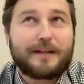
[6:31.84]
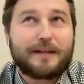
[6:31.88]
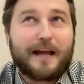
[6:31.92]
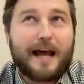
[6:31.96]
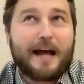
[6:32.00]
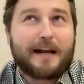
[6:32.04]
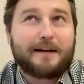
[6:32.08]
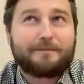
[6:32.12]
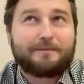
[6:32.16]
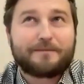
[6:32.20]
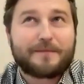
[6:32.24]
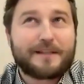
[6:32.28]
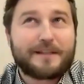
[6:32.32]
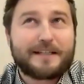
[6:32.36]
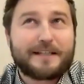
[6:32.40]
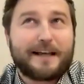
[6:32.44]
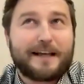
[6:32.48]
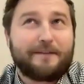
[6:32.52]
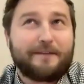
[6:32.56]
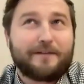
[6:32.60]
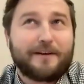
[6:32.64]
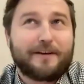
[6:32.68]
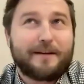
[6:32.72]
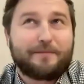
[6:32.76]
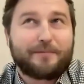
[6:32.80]
had a
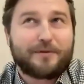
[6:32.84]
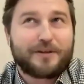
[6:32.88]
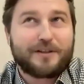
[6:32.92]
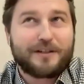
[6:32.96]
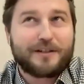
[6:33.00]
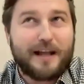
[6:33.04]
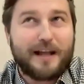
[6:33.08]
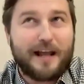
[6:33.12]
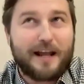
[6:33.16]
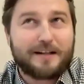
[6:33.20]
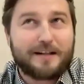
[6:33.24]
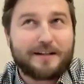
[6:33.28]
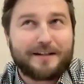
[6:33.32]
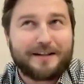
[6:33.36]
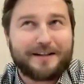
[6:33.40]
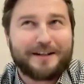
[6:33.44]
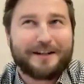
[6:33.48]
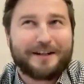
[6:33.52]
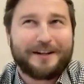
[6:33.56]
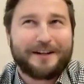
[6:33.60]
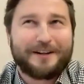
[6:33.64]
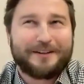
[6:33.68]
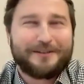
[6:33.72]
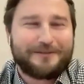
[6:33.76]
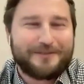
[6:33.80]
seventy percent
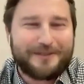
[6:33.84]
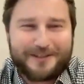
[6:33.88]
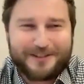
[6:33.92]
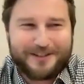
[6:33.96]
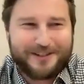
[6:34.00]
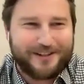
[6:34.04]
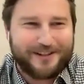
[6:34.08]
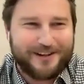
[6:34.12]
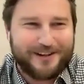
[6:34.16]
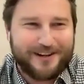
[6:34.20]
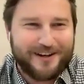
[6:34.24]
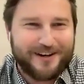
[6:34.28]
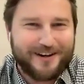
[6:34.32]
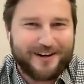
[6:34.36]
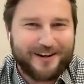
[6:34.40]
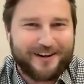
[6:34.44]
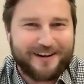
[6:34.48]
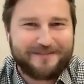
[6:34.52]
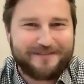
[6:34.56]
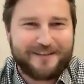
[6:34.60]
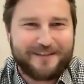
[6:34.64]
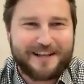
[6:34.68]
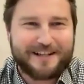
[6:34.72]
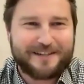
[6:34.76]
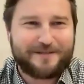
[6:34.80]
return on our
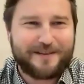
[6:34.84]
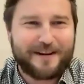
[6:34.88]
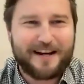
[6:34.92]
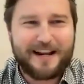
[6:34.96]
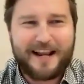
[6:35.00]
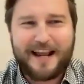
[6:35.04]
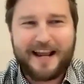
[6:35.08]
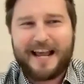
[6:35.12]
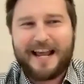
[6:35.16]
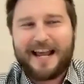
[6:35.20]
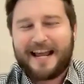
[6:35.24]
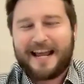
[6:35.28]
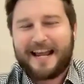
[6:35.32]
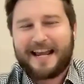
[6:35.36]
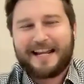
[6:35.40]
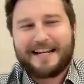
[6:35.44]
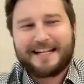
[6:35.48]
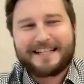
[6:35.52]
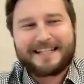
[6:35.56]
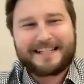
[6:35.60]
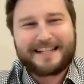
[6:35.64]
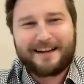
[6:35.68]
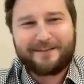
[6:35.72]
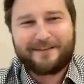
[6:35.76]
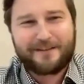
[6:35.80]
investment
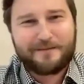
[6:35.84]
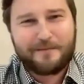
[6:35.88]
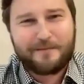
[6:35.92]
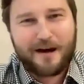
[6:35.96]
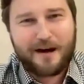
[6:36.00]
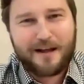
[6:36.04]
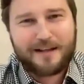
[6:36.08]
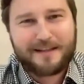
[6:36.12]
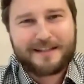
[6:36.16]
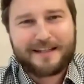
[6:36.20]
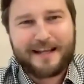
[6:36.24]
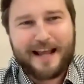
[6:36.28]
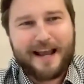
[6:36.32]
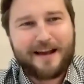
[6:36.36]
in seven months.